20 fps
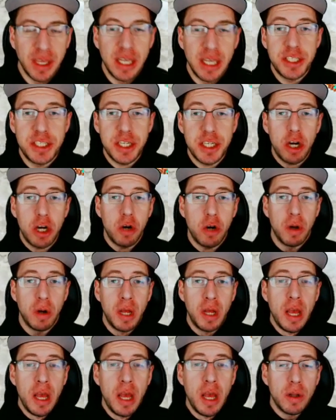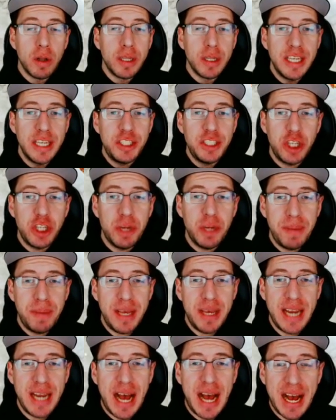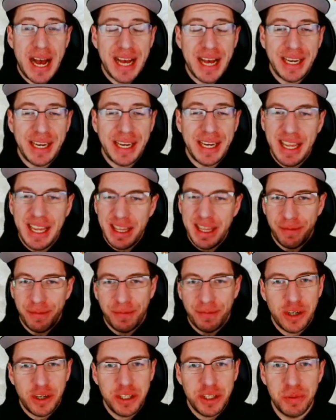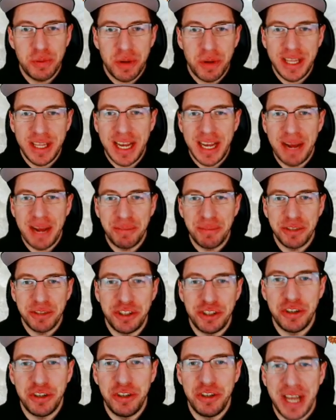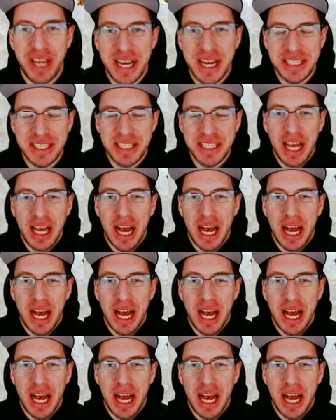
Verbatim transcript: So let's jump in the first one that I'm going to show you guys.